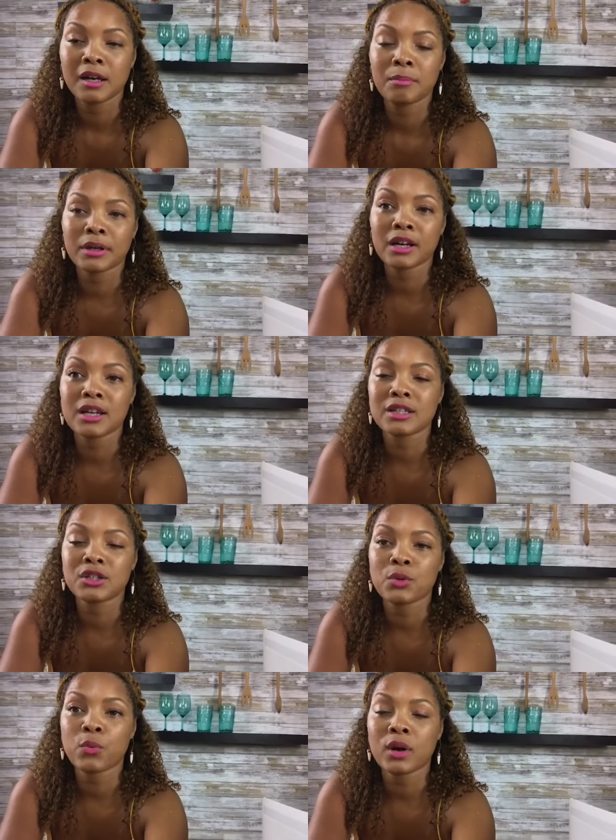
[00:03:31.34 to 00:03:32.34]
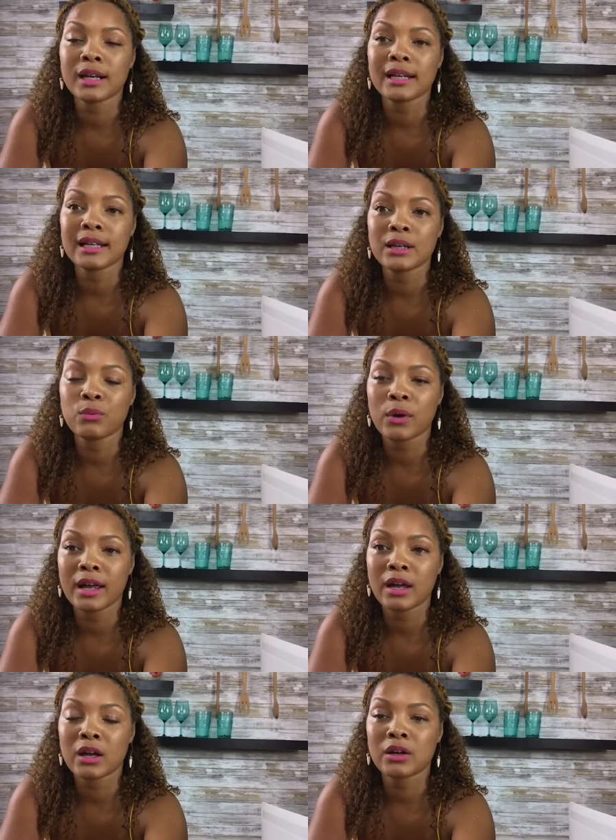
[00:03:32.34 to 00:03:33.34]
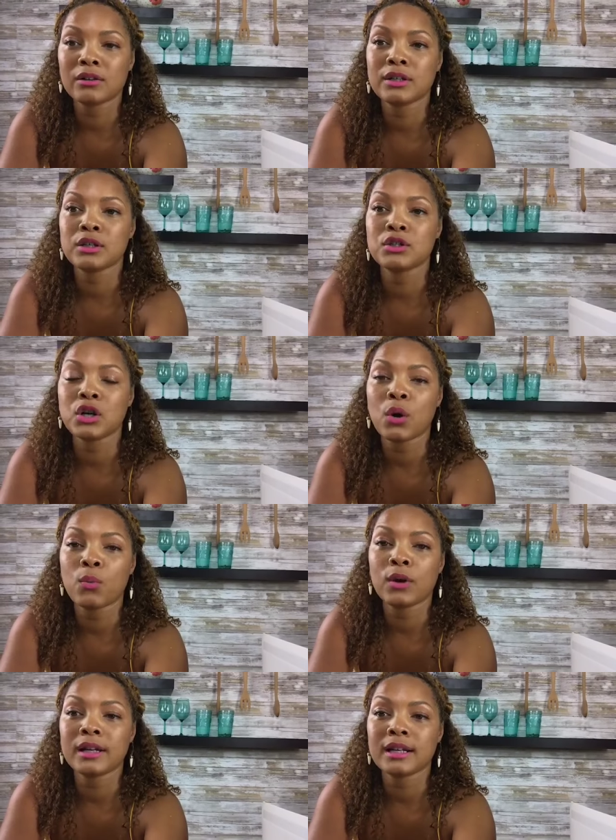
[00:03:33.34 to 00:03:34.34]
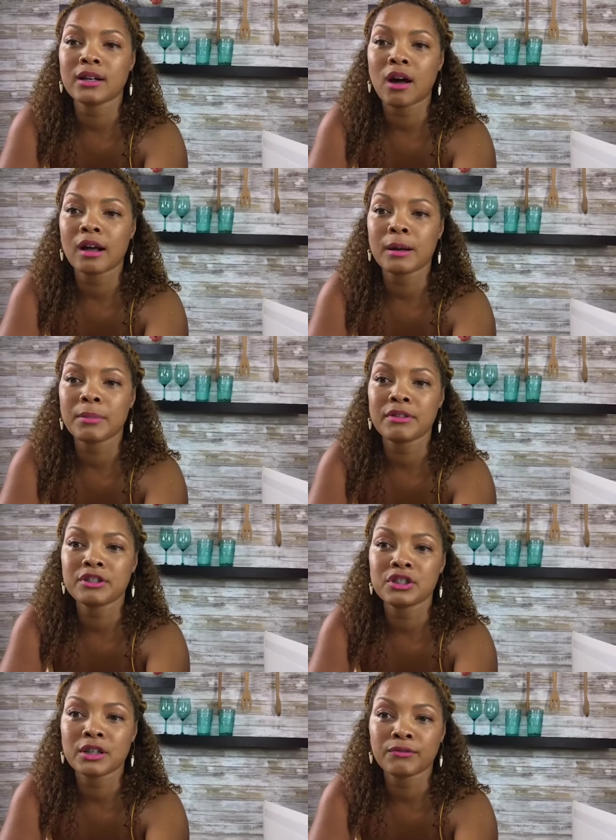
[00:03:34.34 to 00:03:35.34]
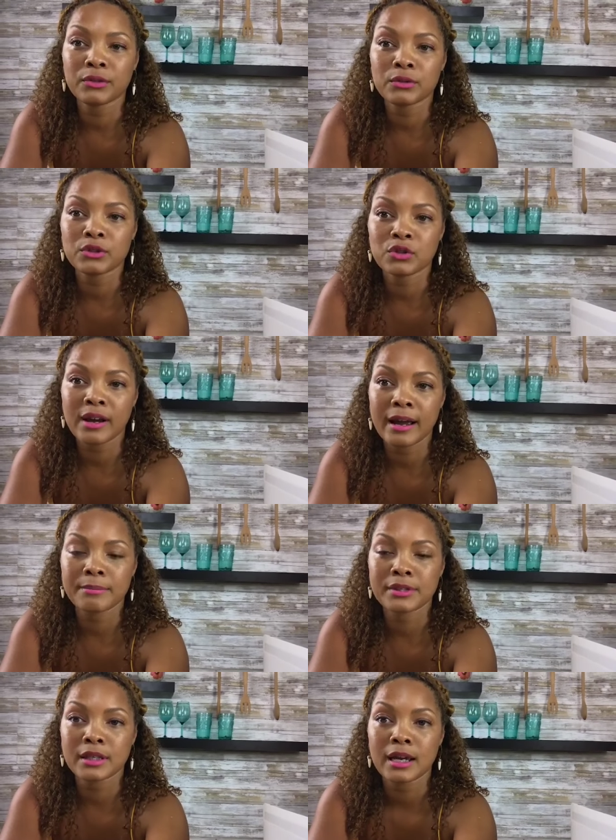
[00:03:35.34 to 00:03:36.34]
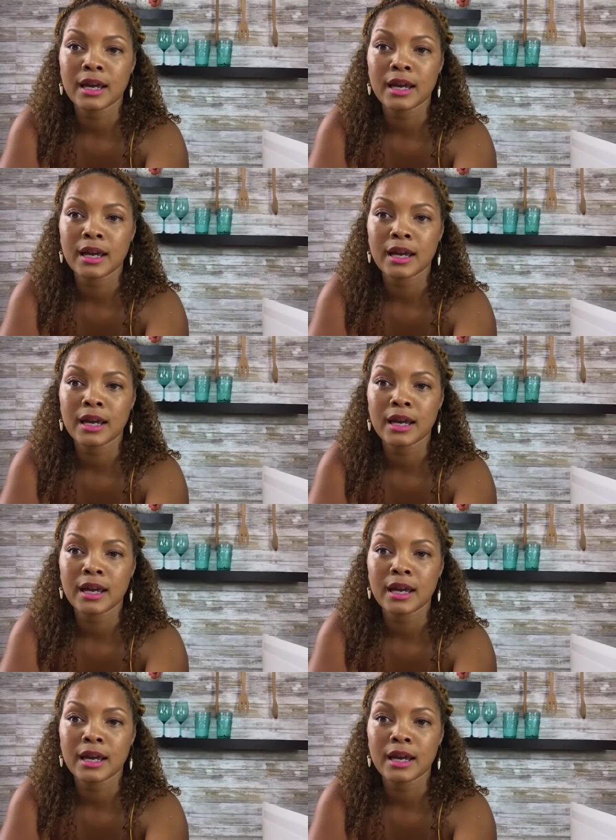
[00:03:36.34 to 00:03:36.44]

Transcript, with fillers: because you want to eat well, you don't want to get caught up in the junk food traps,